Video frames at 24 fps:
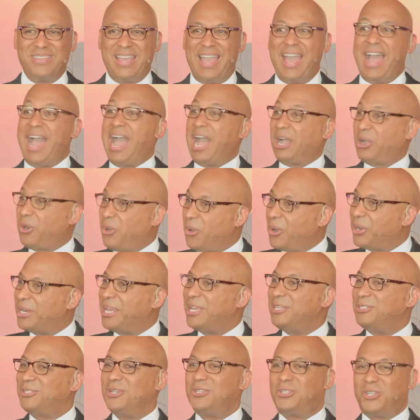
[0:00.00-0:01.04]
According
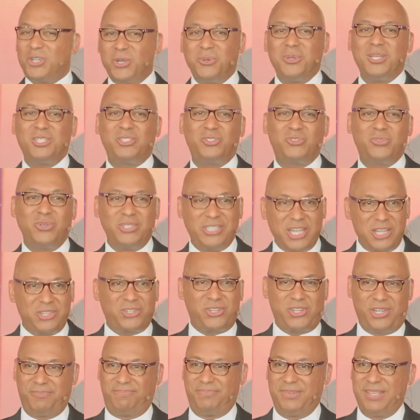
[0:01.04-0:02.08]
to Jewish
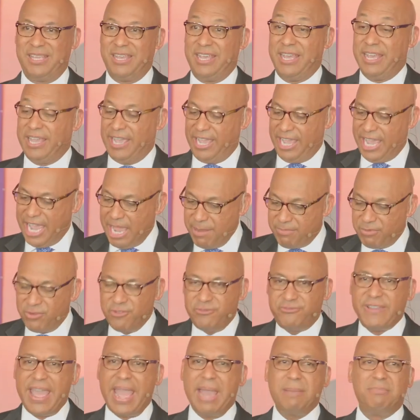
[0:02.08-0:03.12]
tradition, Hebrew
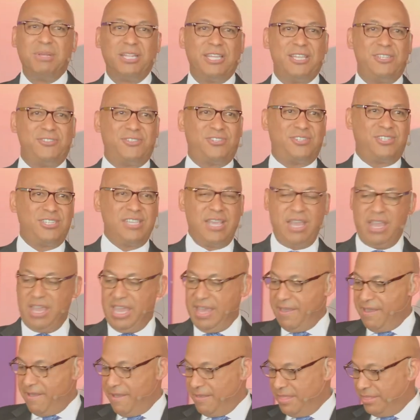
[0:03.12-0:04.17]
families
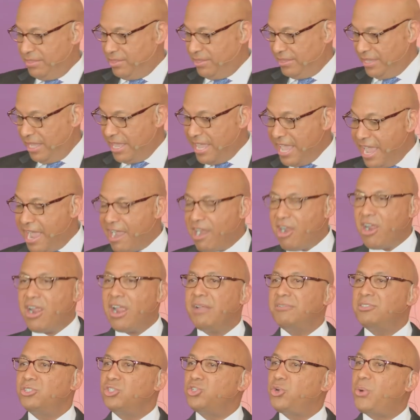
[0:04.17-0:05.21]
the year
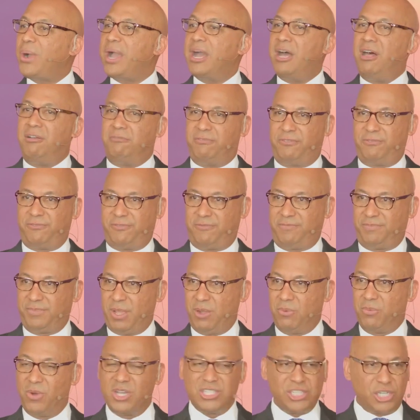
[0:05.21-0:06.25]
12
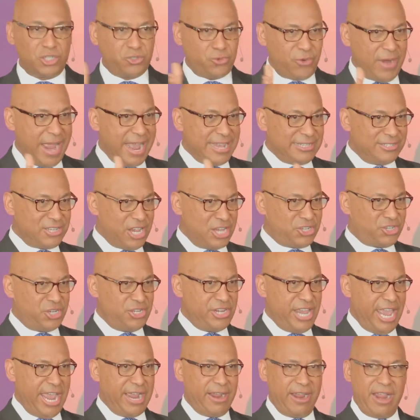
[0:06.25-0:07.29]
was a transition
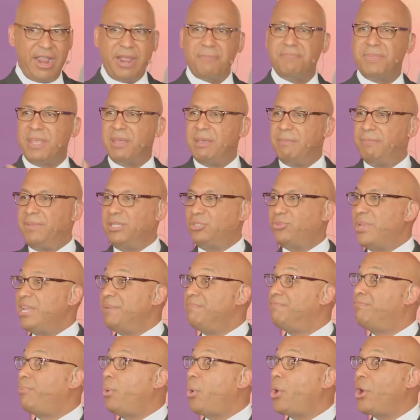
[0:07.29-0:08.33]
year between
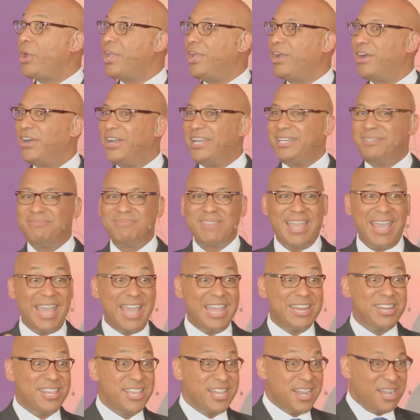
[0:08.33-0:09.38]
boyhood
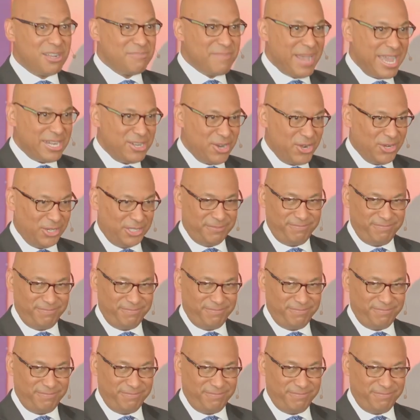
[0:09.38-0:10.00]
and young manhood.